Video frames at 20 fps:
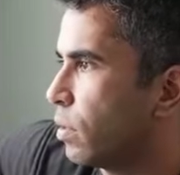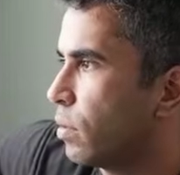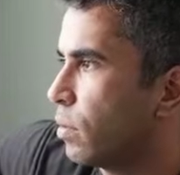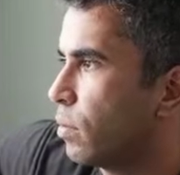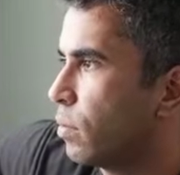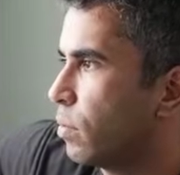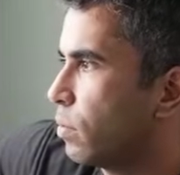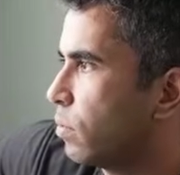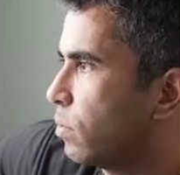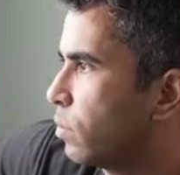
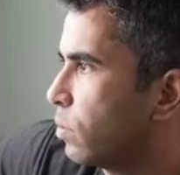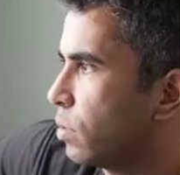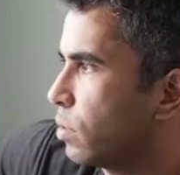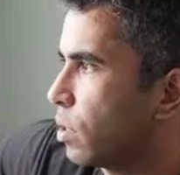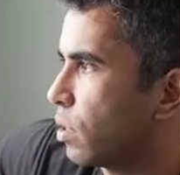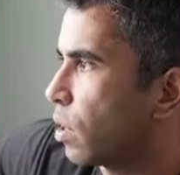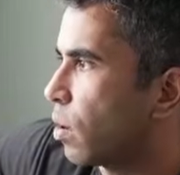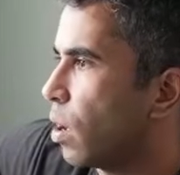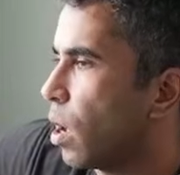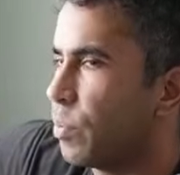
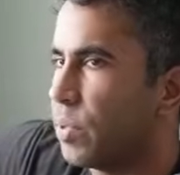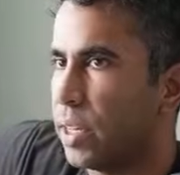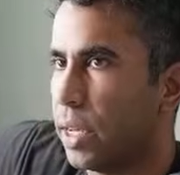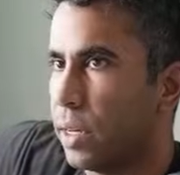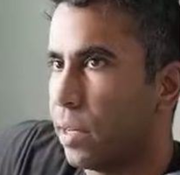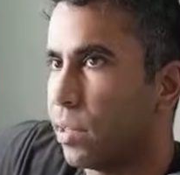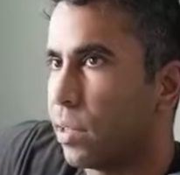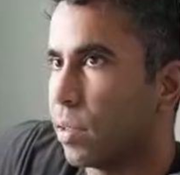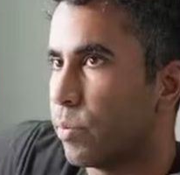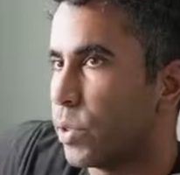The
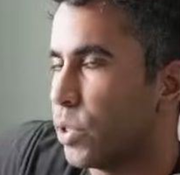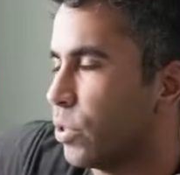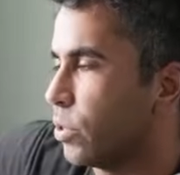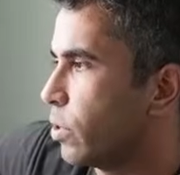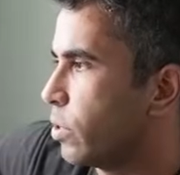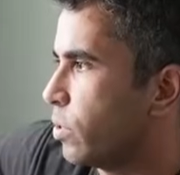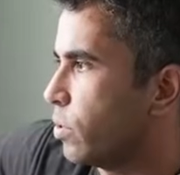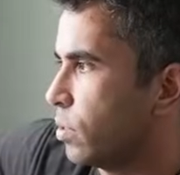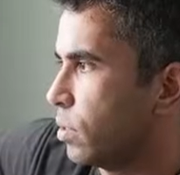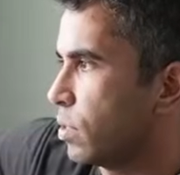updated computer
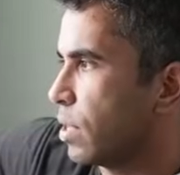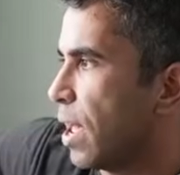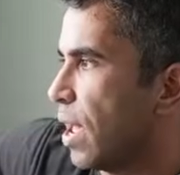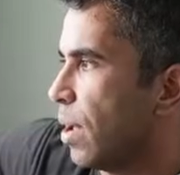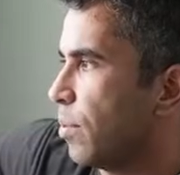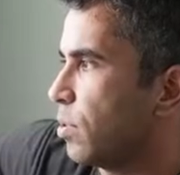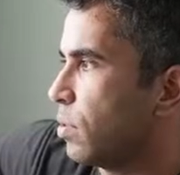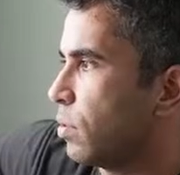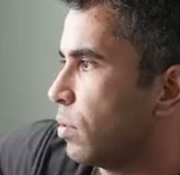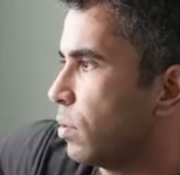use is
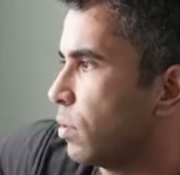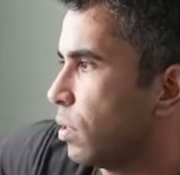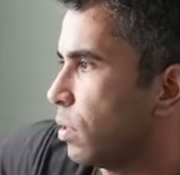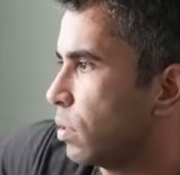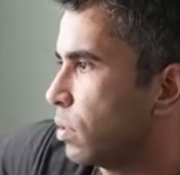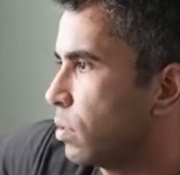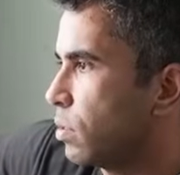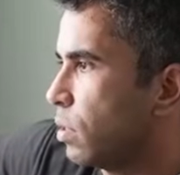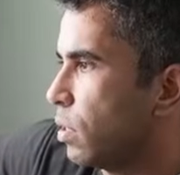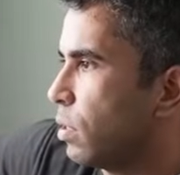absolutely
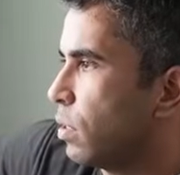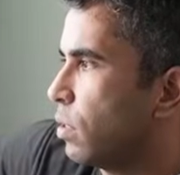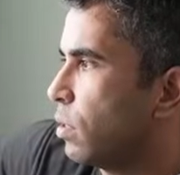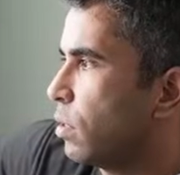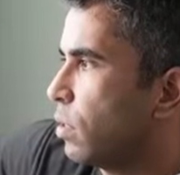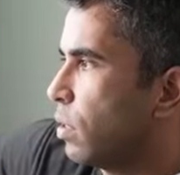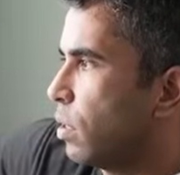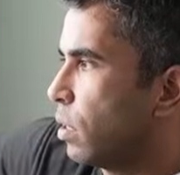insane.